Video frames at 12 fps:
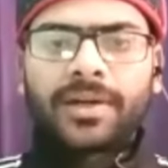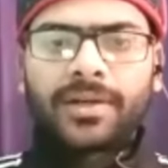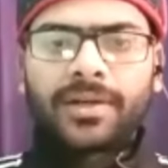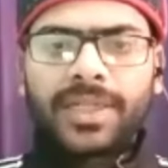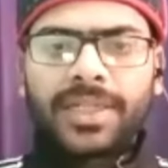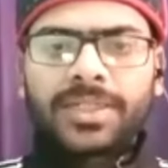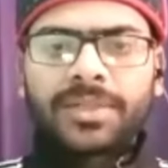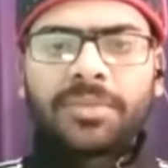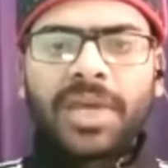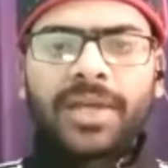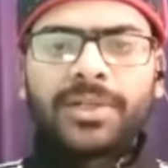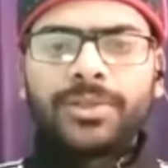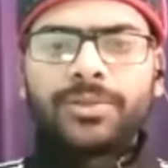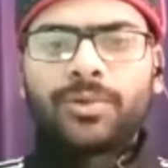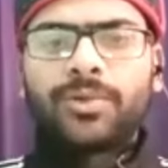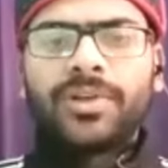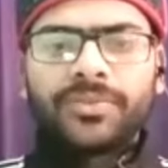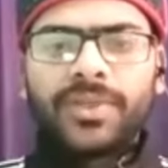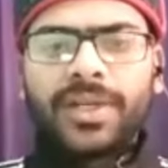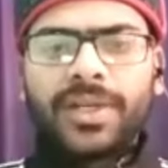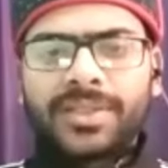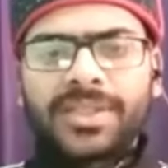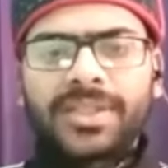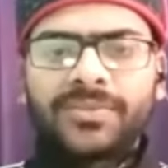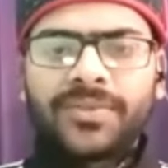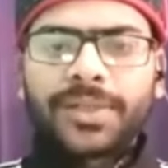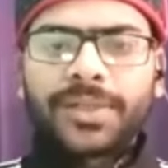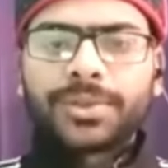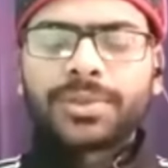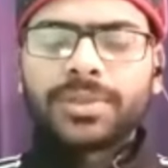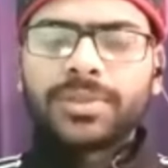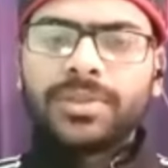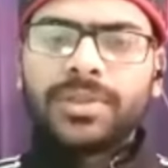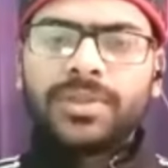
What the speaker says: are getting married or if there is any function.